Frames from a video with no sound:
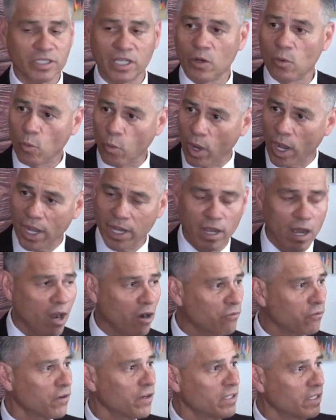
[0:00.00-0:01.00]
why
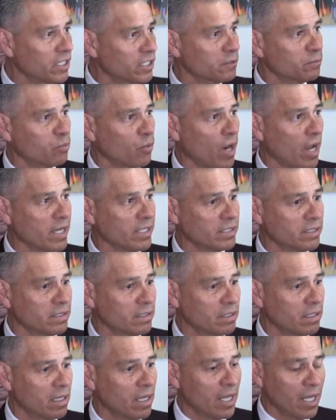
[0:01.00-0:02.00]
offering this price
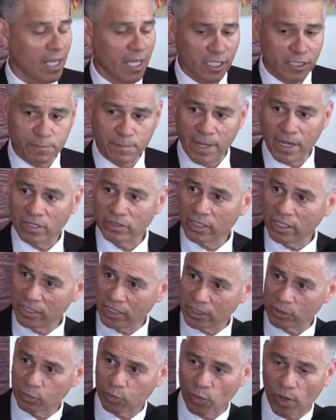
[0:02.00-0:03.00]
is better than
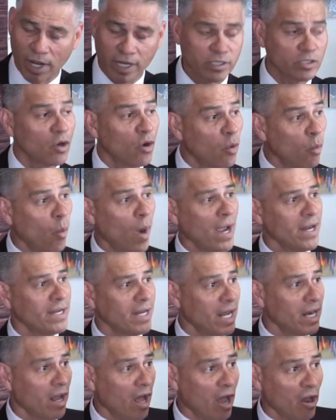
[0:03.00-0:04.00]
this price, or why
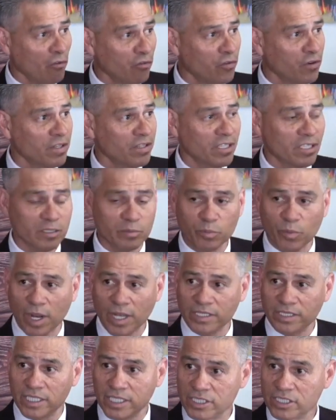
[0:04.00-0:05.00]
not offering this
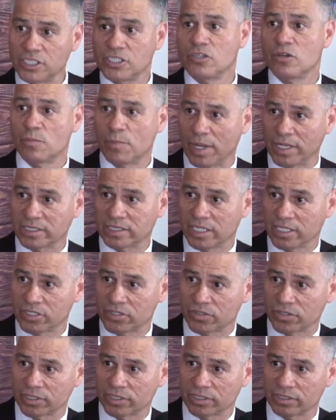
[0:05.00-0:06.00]
price is in your best
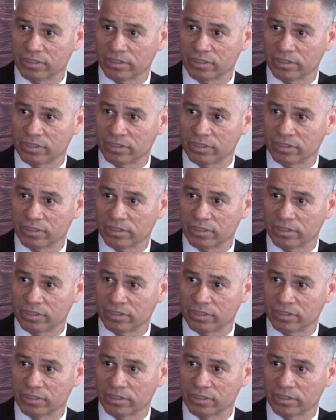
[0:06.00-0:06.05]
interest.